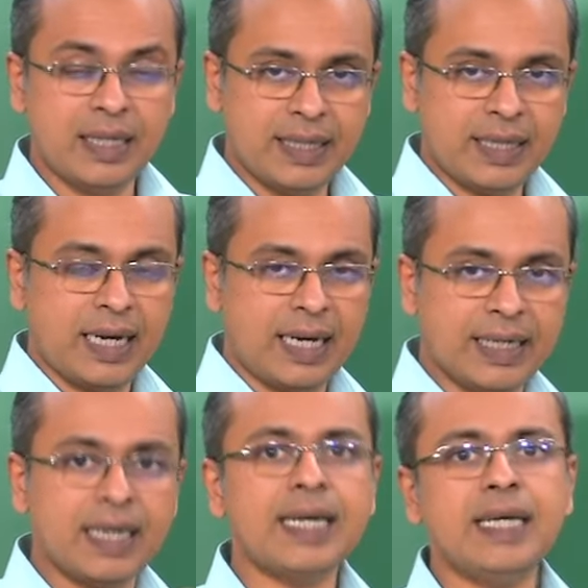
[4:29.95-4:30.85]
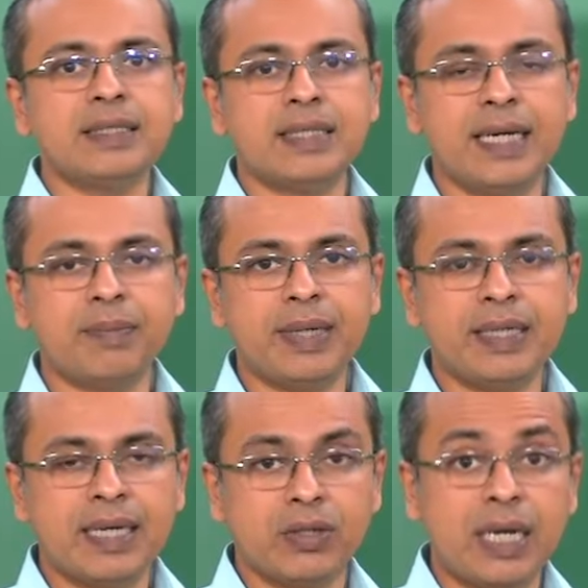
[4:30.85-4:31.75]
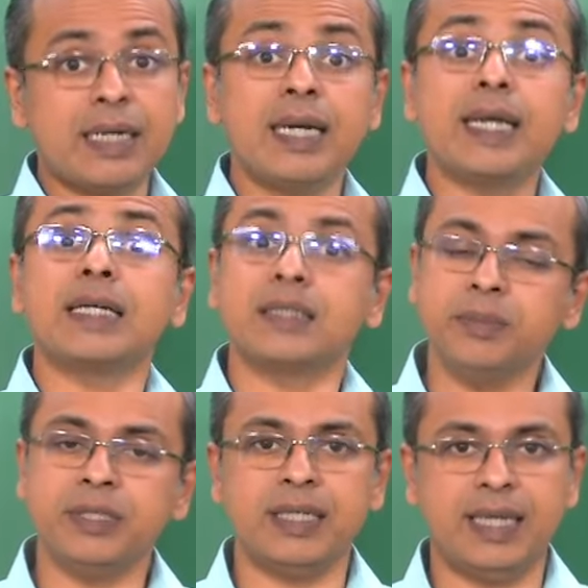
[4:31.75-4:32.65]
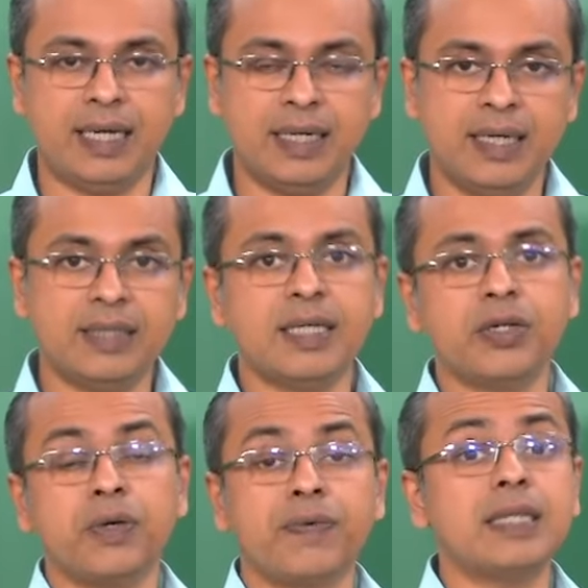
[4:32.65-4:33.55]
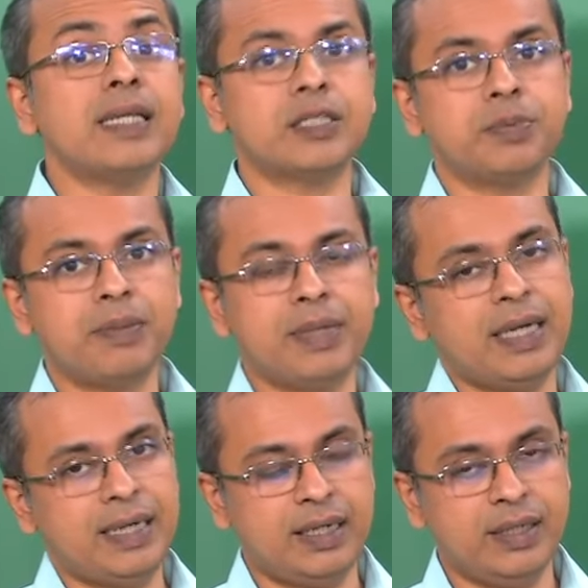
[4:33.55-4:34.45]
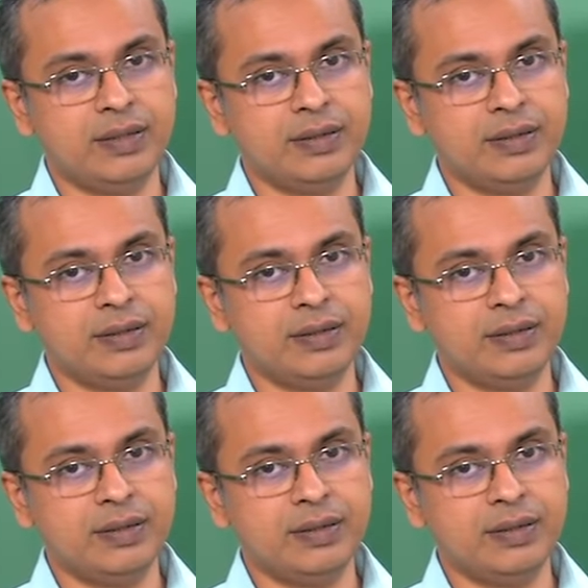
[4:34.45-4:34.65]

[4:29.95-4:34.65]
the underlying statement there, the underlying assumption there is that you have run the experiment correctly.